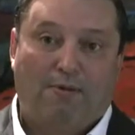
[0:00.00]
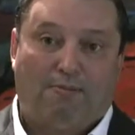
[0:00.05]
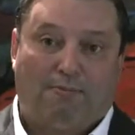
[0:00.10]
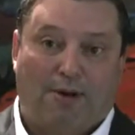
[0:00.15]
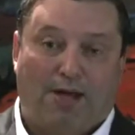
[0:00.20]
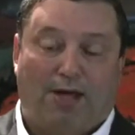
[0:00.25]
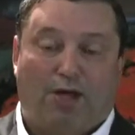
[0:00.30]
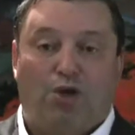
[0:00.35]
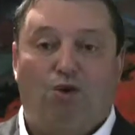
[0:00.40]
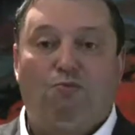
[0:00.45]

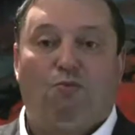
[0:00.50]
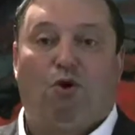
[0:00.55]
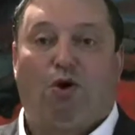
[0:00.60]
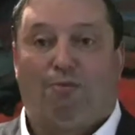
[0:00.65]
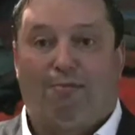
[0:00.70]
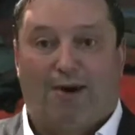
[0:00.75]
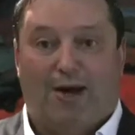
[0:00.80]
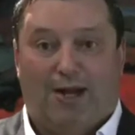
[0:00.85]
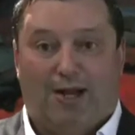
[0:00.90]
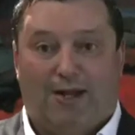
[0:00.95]
make you
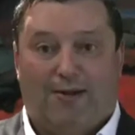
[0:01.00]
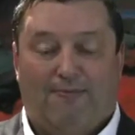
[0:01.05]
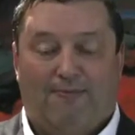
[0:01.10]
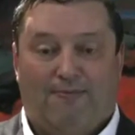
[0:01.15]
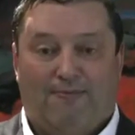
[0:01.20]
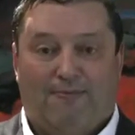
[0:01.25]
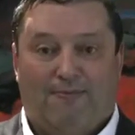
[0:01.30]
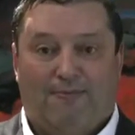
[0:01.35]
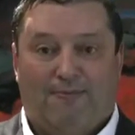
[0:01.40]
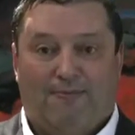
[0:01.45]
more money.
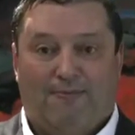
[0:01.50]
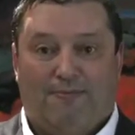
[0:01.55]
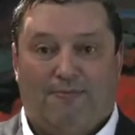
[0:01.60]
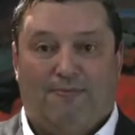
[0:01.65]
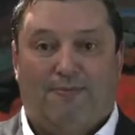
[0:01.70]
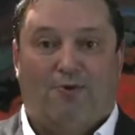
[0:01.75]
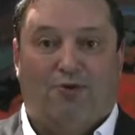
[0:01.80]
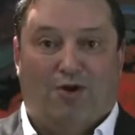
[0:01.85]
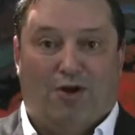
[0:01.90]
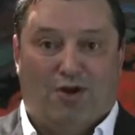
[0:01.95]

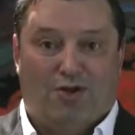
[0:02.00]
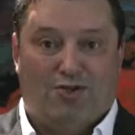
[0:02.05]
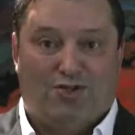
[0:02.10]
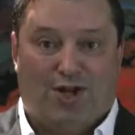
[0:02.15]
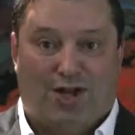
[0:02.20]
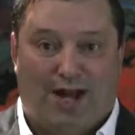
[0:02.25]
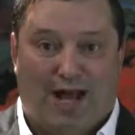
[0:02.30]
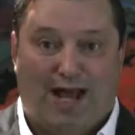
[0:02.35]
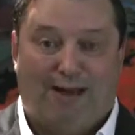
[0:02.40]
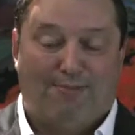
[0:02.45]
Do you
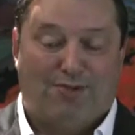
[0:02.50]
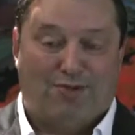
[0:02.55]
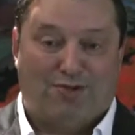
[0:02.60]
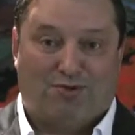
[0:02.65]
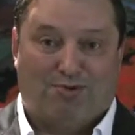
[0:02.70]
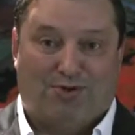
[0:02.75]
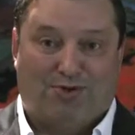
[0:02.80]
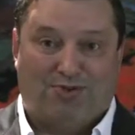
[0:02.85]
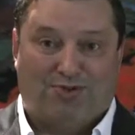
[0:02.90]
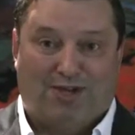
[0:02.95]
understand that, Mr. Real